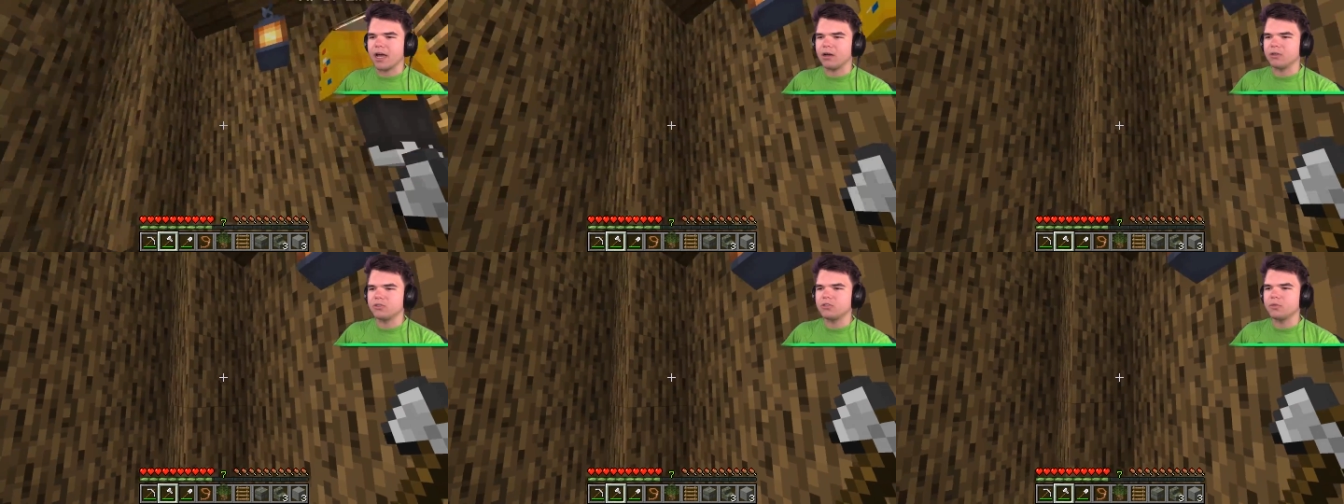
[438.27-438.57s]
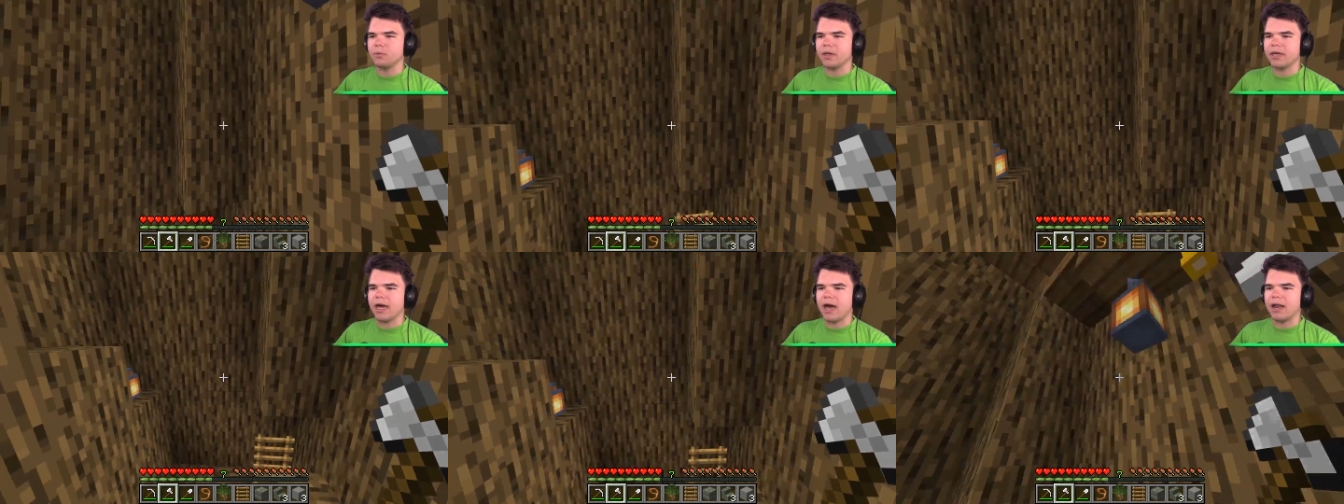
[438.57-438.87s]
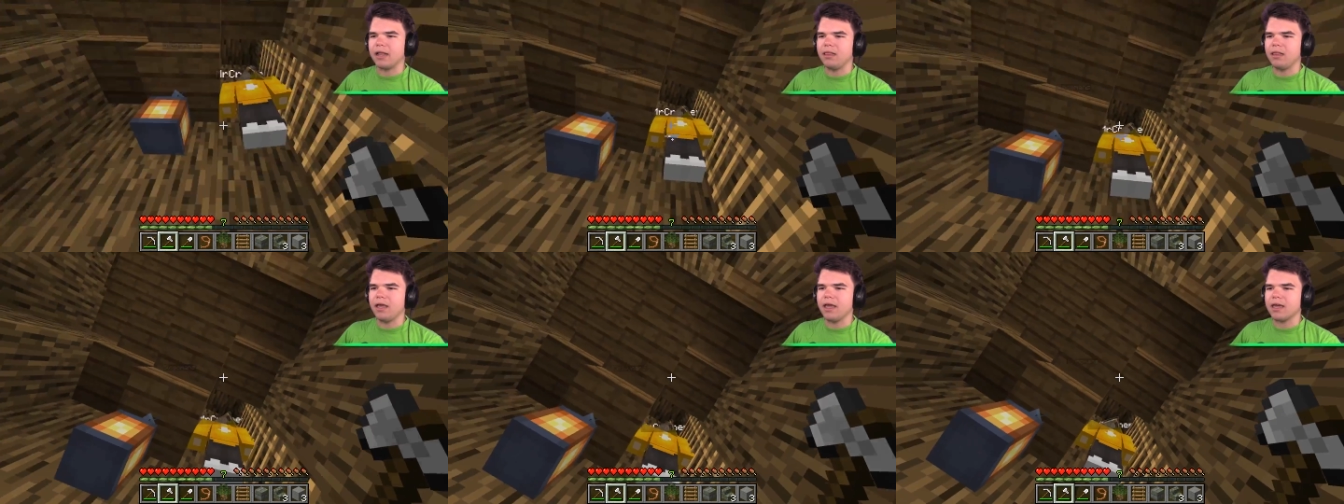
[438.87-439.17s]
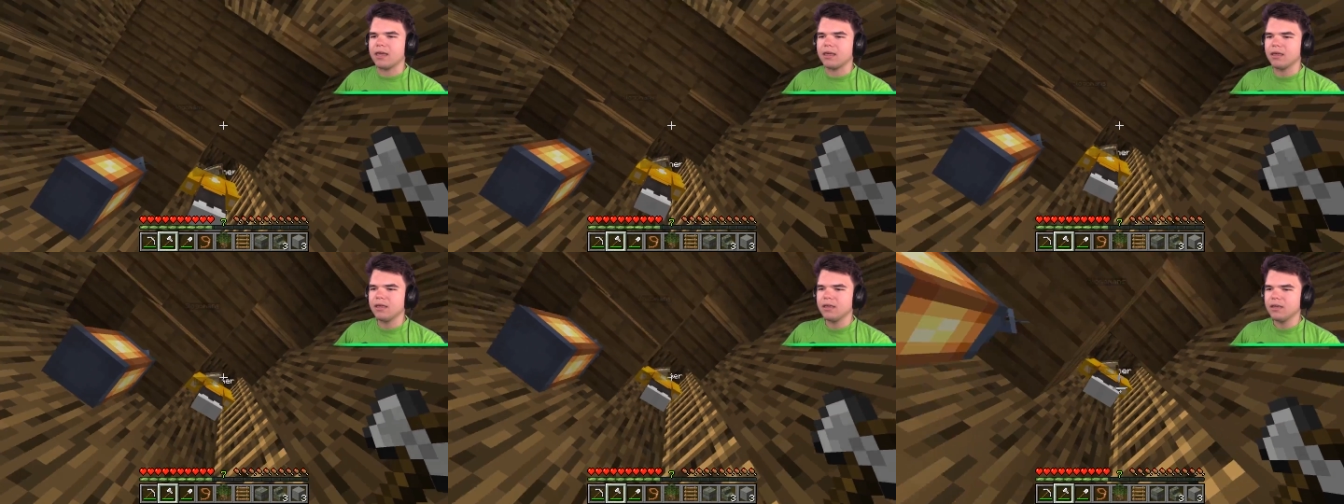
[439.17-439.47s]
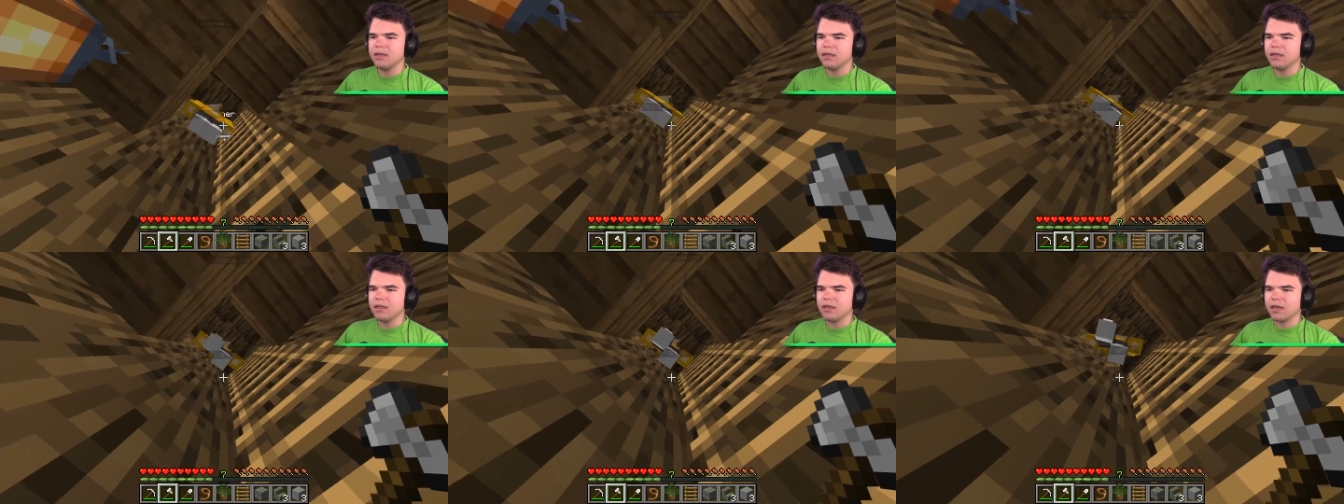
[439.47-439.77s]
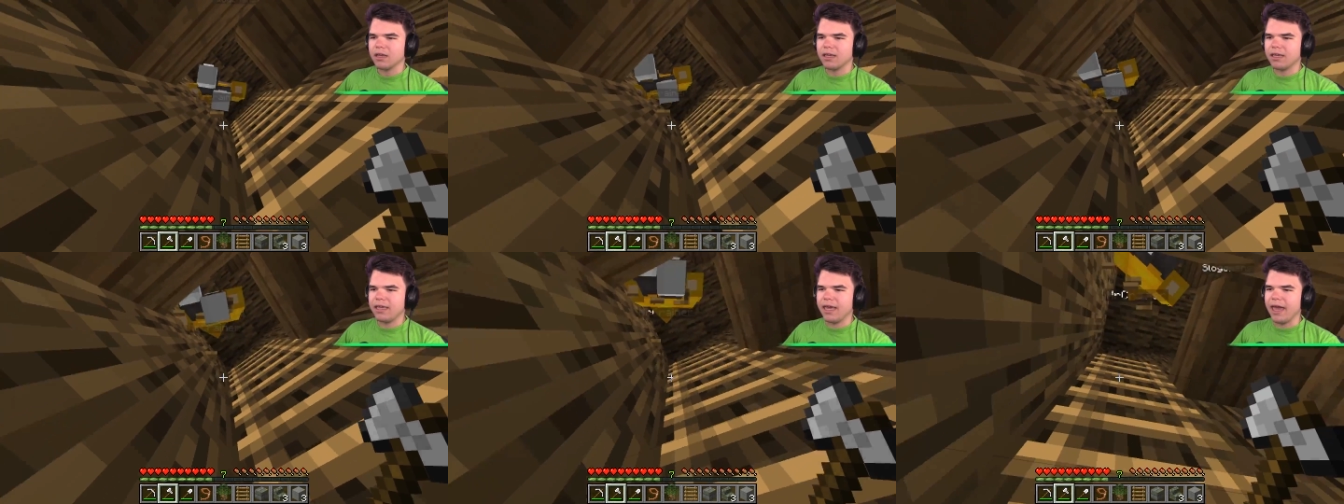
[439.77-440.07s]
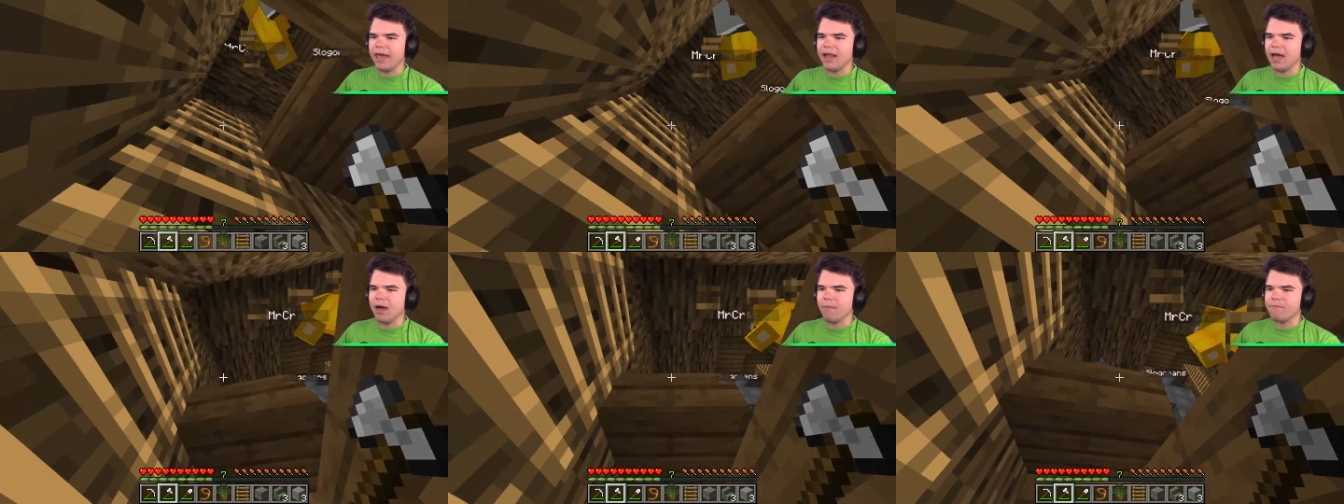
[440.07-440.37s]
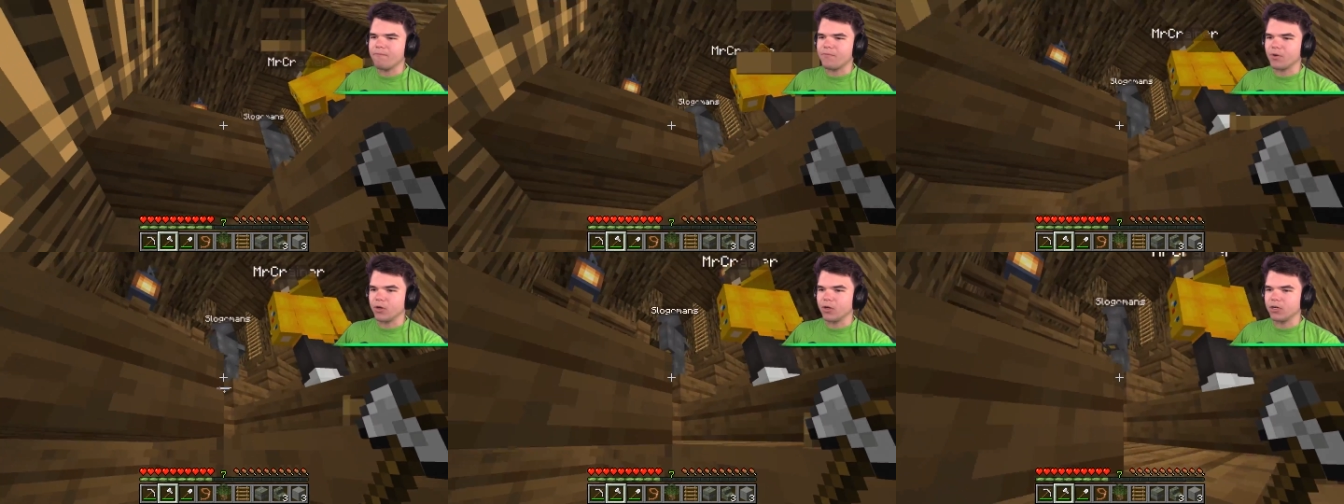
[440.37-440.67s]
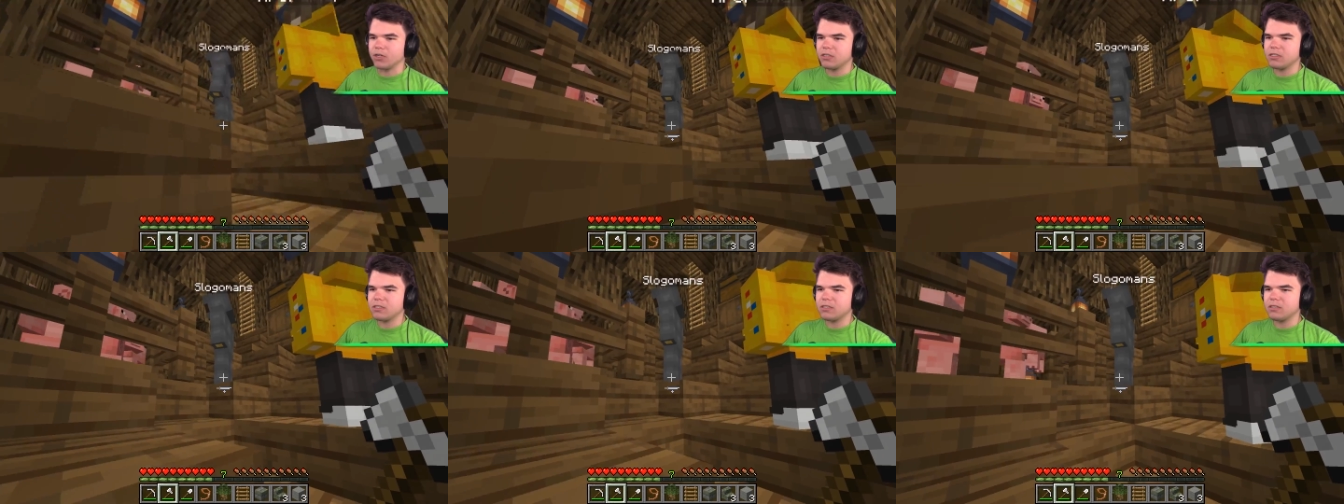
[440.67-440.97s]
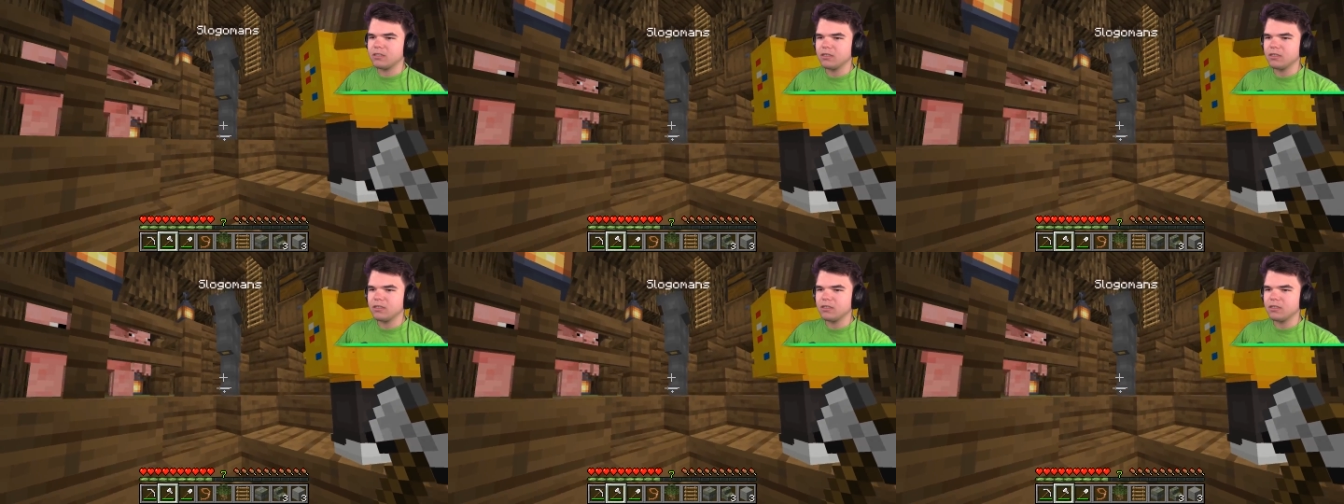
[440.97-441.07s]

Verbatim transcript: house, so we gotta so like oh, look, get up first.